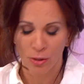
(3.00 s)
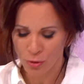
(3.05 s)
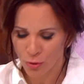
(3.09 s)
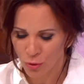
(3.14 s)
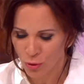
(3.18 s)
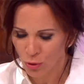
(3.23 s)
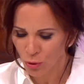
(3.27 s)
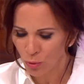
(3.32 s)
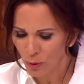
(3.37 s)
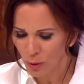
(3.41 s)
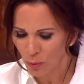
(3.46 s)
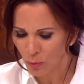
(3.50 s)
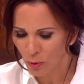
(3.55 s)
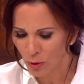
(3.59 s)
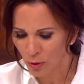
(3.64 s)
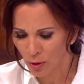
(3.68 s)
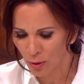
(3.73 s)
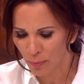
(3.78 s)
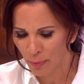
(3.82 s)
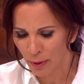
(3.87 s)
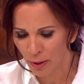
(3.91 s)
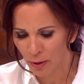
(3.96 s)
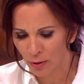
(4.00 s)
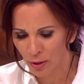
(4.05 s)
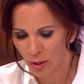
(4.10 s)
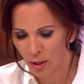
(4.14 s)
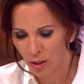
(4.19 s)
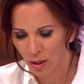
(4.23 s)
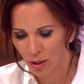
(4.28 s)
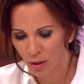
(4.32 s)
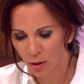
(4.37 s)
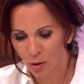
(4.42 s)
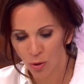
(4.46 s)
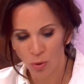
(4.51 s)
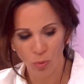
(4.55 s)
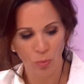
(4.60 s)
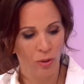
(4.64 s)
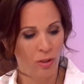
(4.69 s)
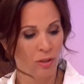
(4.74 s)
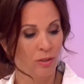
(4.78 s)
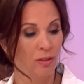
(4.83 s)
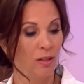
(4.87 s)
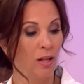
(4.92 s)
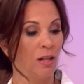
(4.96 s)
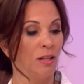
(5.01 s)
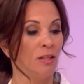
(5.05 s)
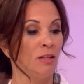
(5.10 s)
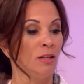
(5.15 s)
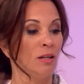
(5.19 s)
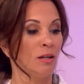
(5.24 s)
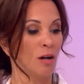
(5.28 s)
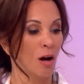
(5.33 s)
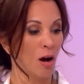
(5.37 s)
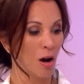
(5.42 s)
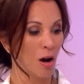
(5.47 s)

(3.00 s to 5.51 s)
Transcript: So do we worry about who will look